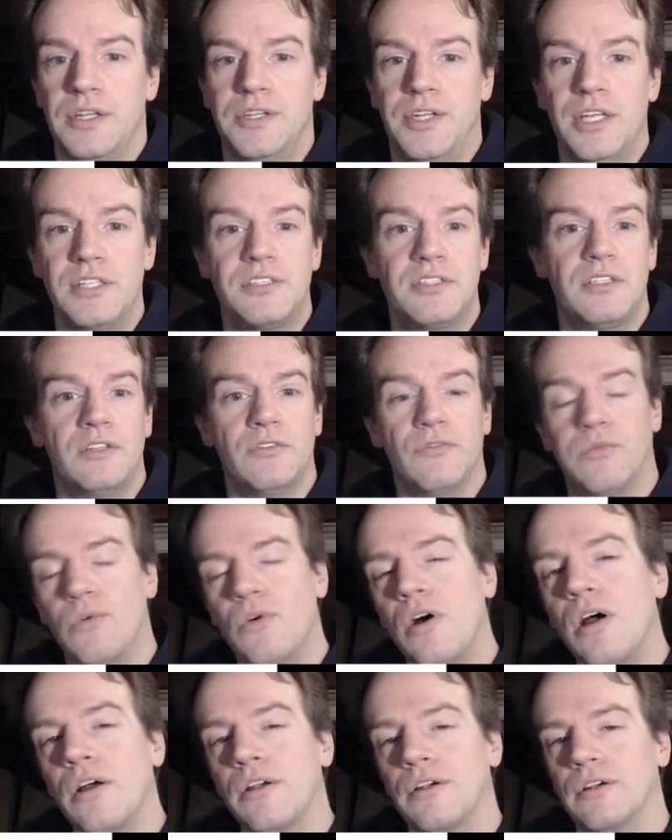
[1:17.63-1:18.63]
The density
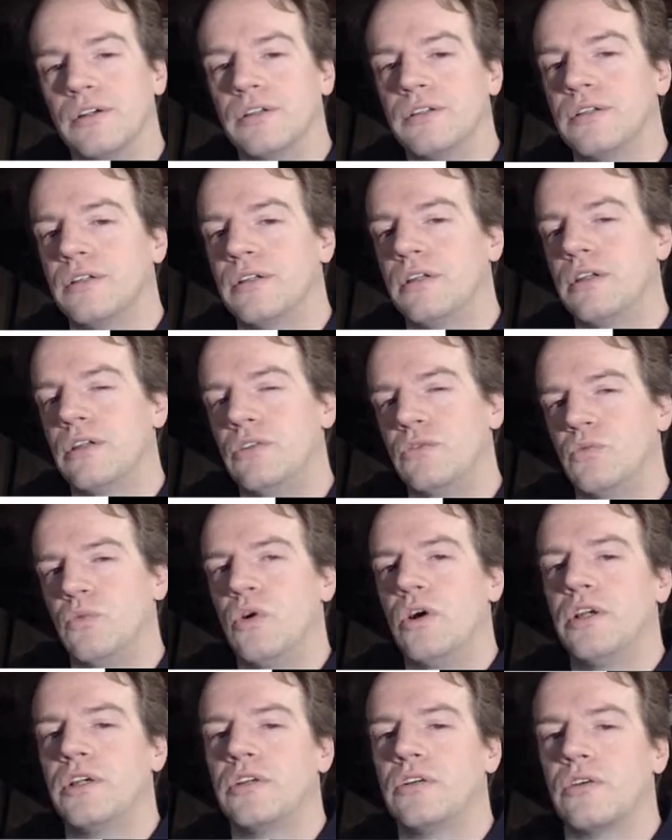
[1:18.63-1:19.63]
of water is
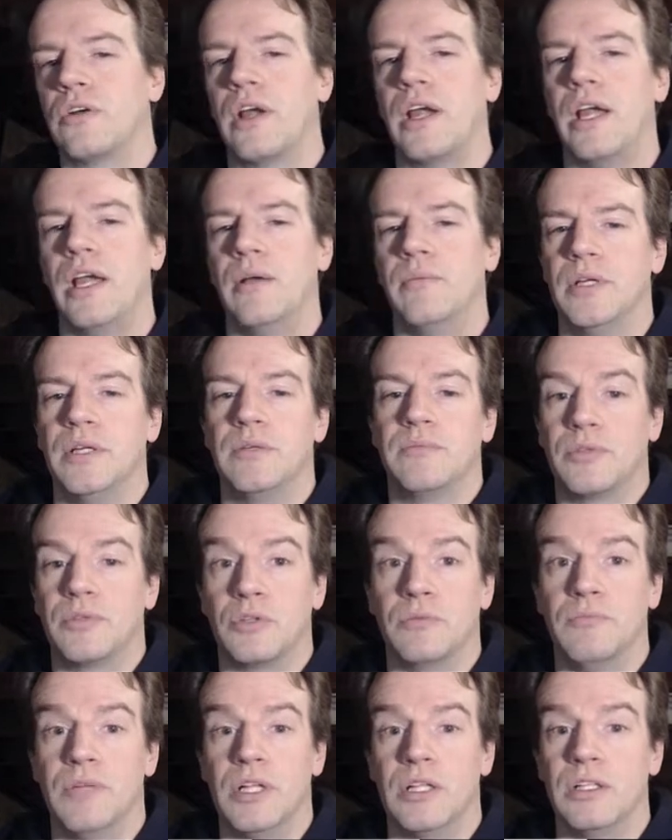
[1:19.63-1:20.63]
1 gram
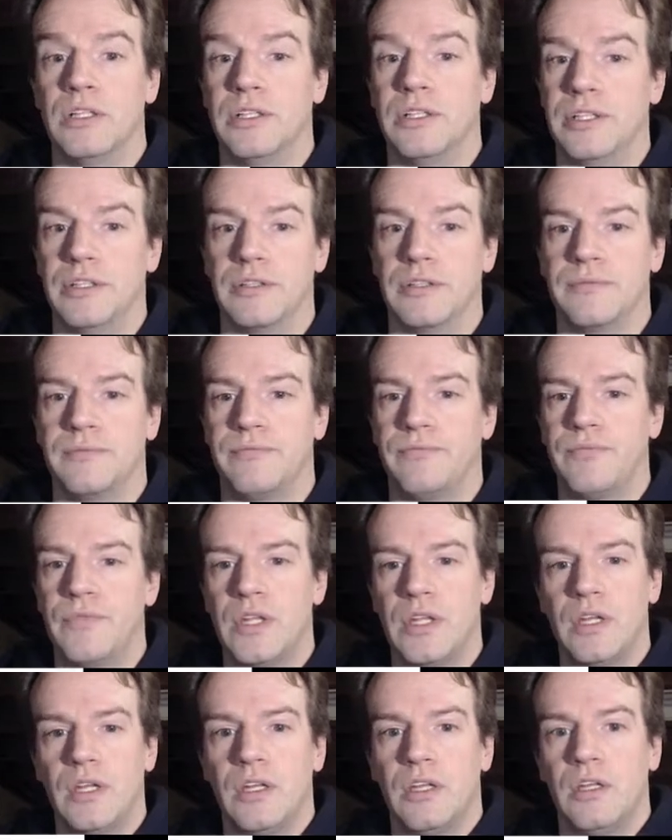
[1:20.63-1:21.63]
per milliliter.
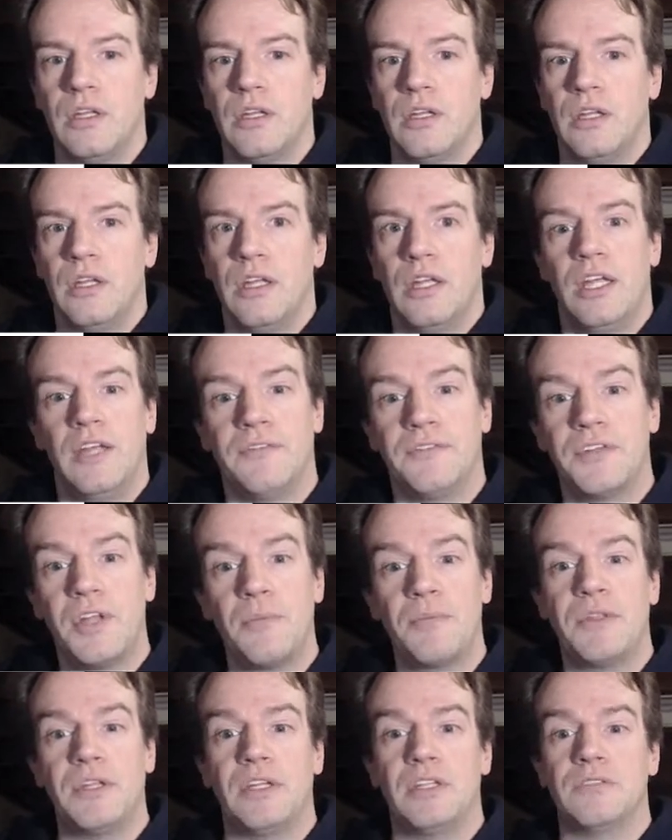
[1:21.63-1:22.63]
If
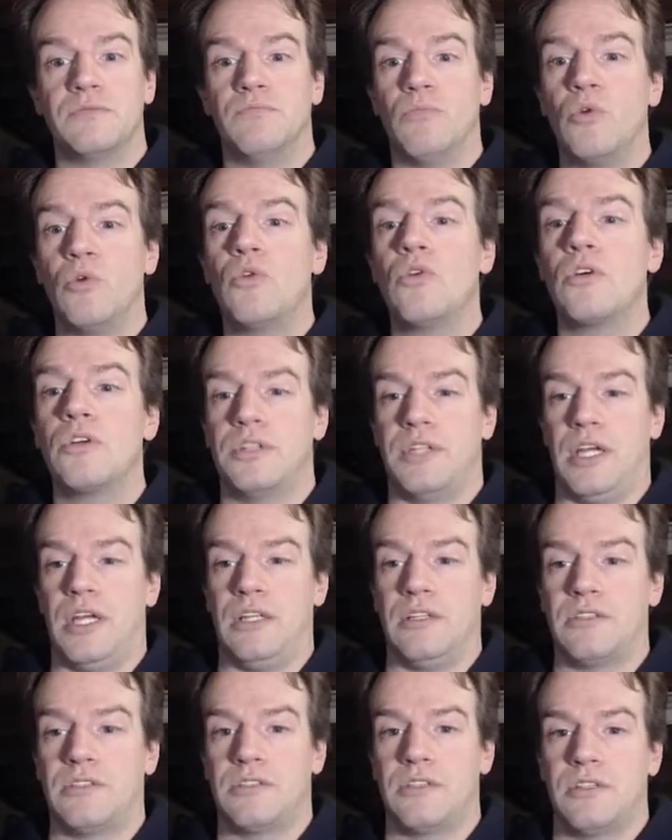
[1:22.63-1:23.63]
something is more
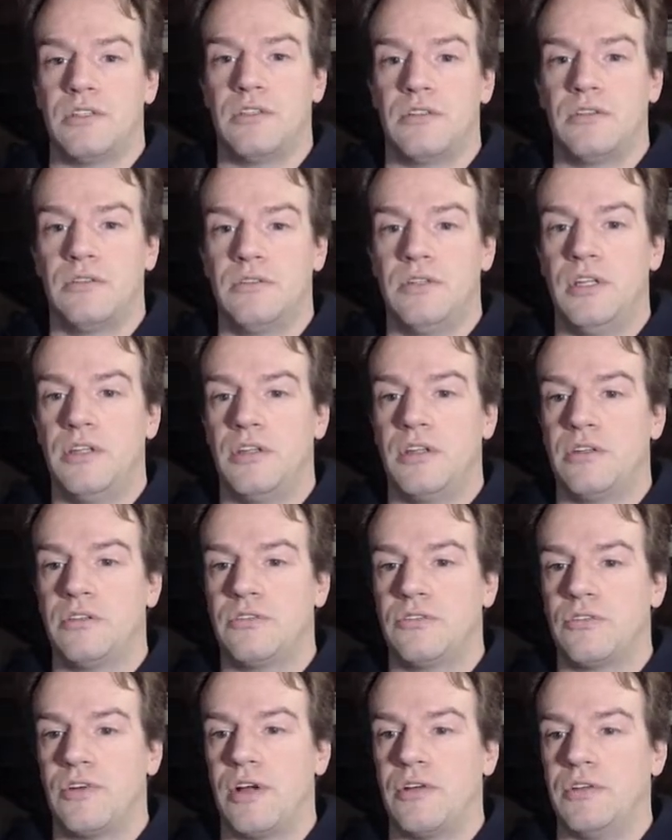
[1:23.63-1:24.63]
dense than
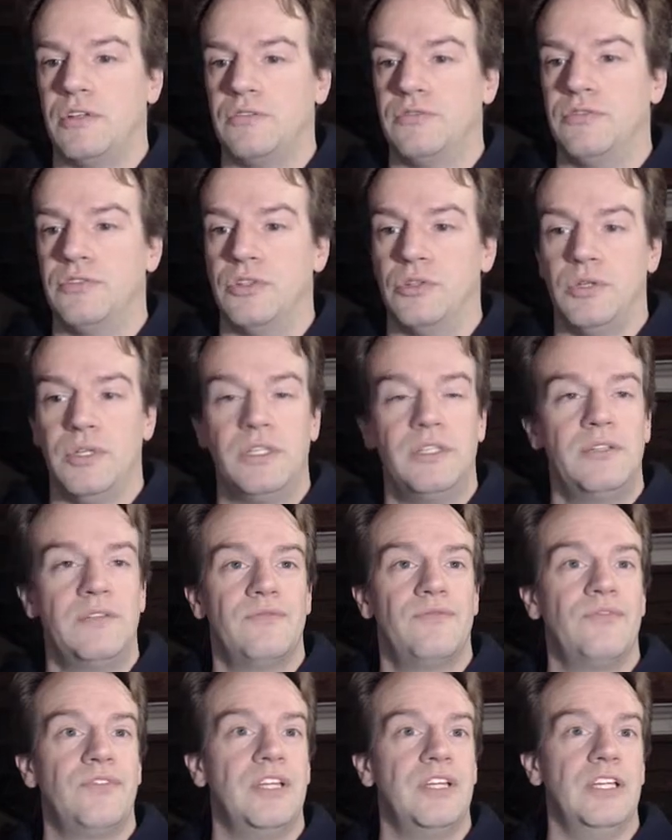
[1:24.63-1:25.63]
the surrounding fluid,
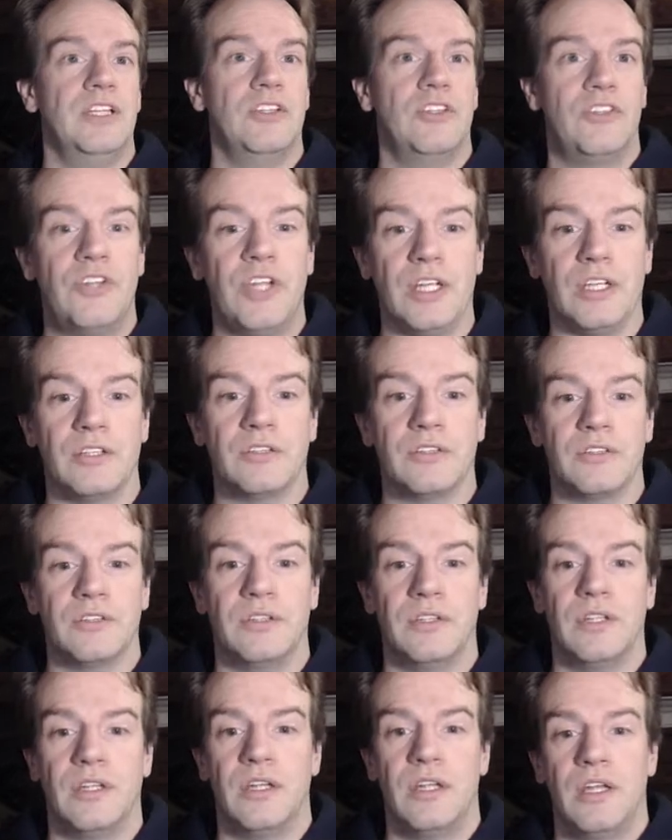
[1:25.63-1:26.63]
it
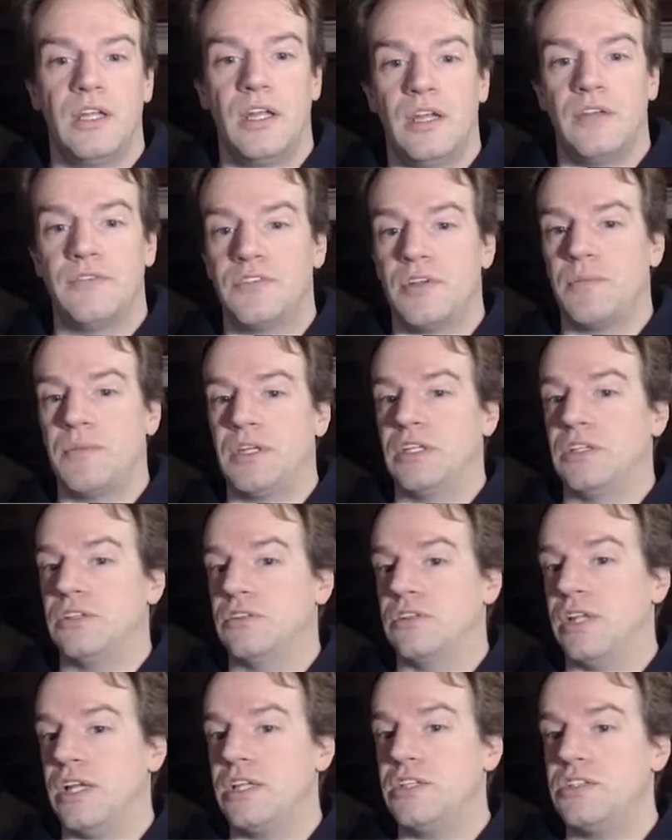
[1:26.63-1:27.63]
sinks. If something
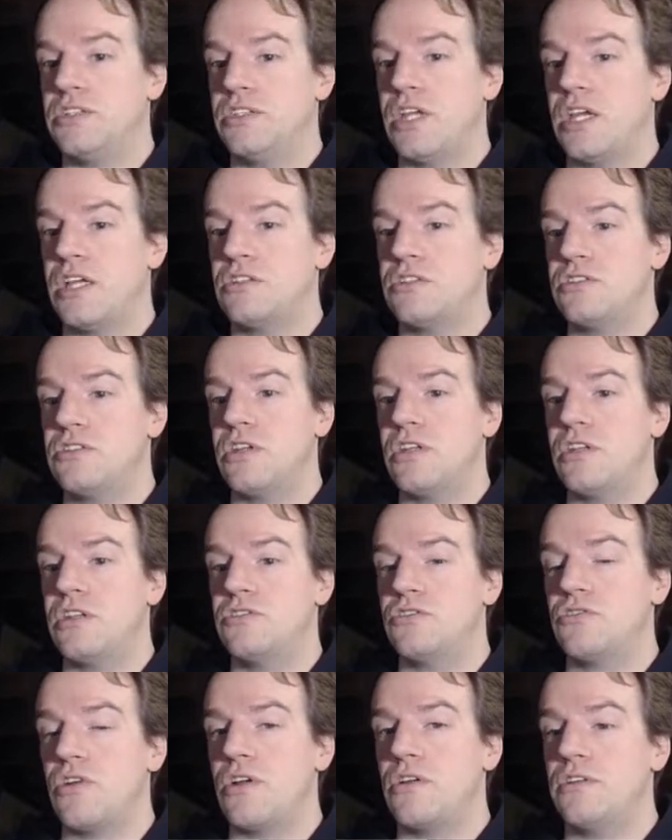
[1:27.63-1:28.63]
is less dense than
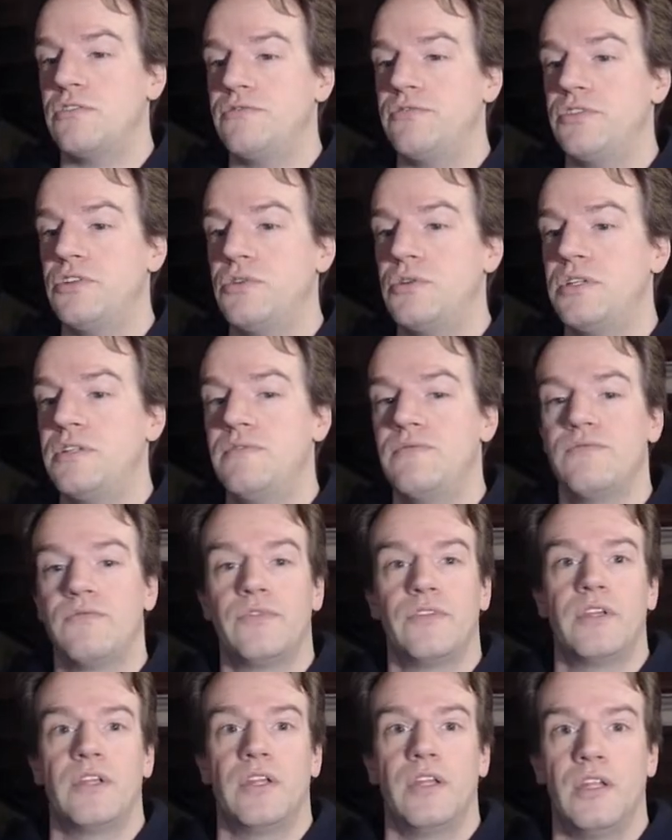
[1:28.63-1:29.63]
the surrounding fluid,
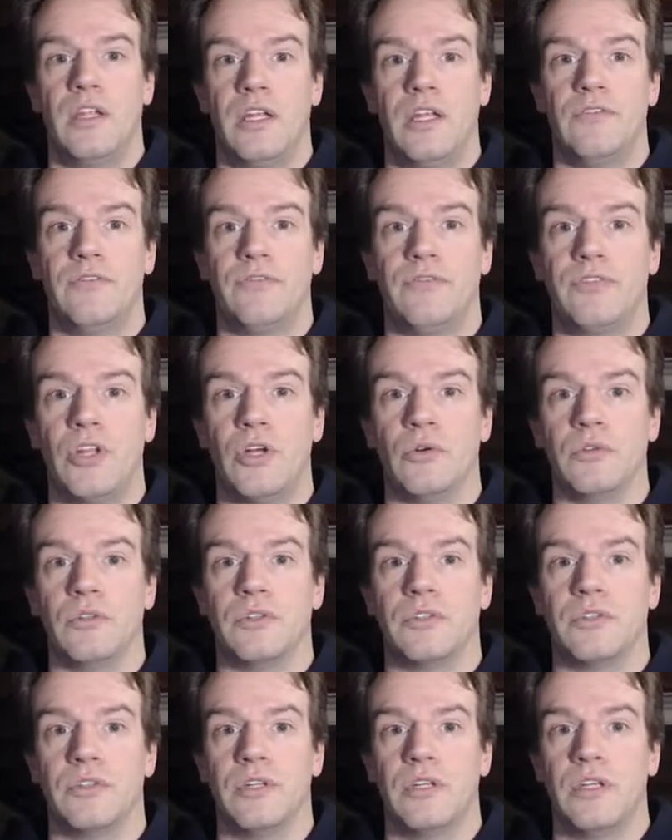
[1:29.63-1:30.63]
it
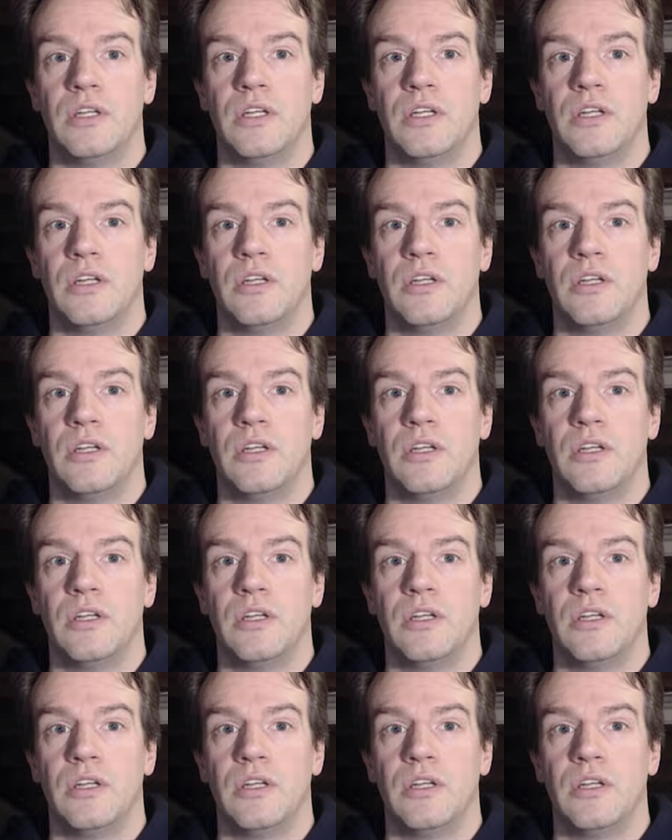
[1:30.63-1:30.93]
floats.